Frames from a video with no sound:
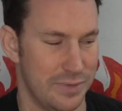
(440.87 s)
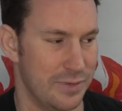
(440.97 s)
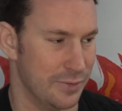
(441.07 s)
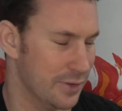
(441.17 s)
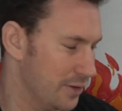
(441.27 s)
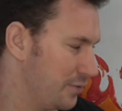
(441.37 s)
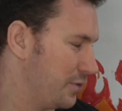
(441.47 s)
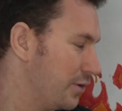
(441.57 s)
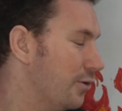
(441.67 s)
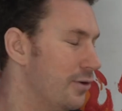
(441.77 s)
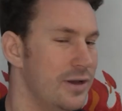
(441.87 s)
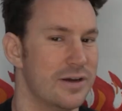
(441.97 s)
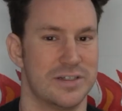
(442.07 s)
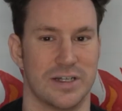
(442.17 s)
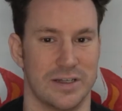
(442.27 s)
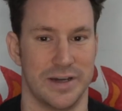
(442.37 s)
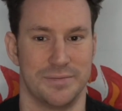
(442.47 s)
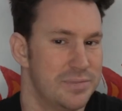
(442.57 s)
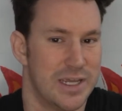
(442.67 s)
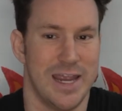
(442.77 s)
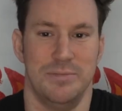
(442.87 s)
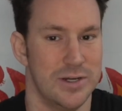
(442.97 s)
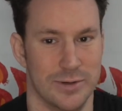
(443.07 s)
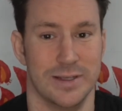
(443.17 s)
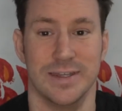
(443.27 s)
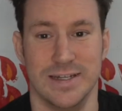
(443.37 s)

the goal here is to like keep doing